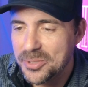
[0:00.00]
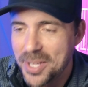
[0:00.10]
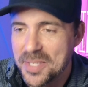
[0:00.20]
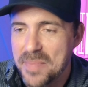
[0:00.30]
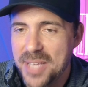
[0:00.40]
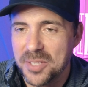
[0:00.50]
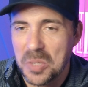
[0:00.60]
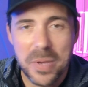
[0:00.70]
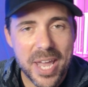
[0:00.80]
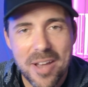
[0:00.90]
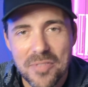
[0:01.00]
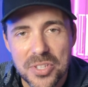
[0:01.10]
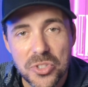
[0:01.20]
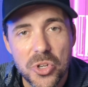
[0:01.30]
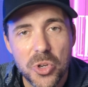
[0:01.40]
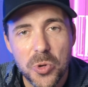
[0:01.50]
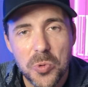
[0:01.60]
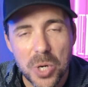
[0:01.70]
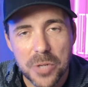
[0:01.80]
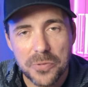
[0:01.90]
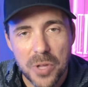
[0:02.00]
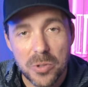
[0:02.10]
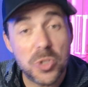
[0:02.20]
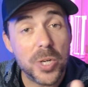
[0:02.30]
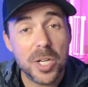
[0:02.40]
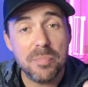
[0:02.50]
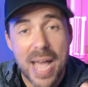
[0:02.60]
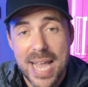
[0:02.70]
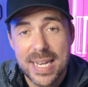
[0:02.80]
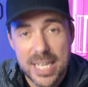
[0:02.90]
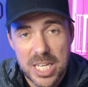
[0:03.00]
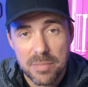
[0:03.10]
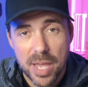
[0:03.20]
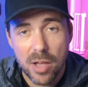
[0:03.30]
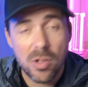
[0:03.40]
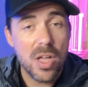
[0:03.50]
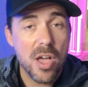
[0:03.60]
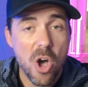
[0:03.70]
So that's amazing. We have this new workflow triggered by an email.